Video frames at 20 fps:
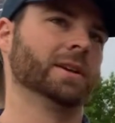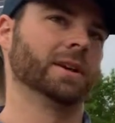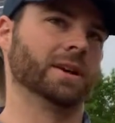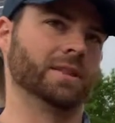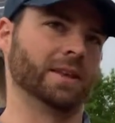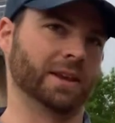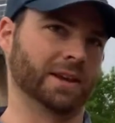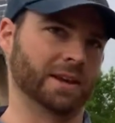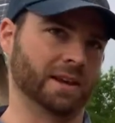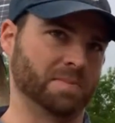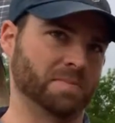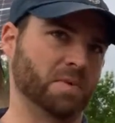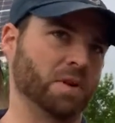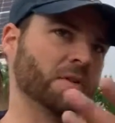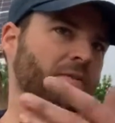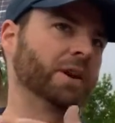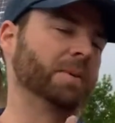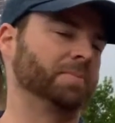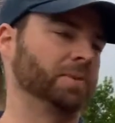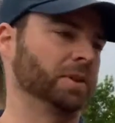And they can
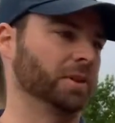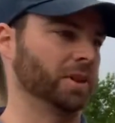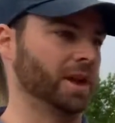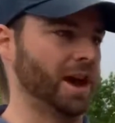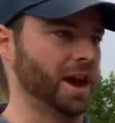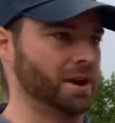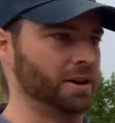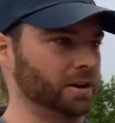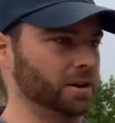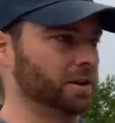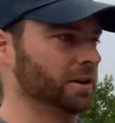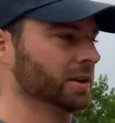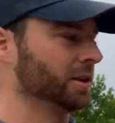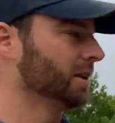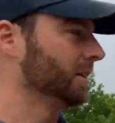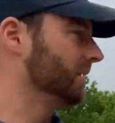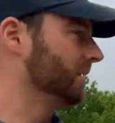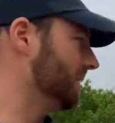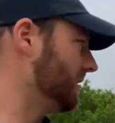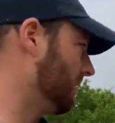move up the ladder,
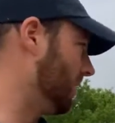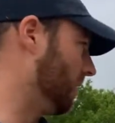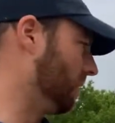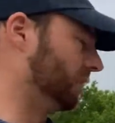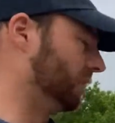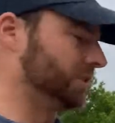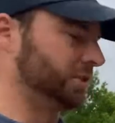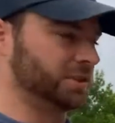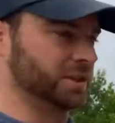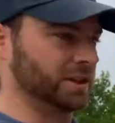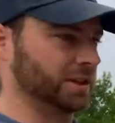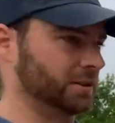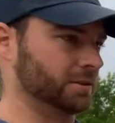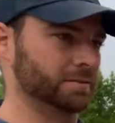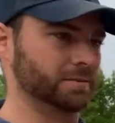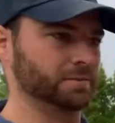you know, and seek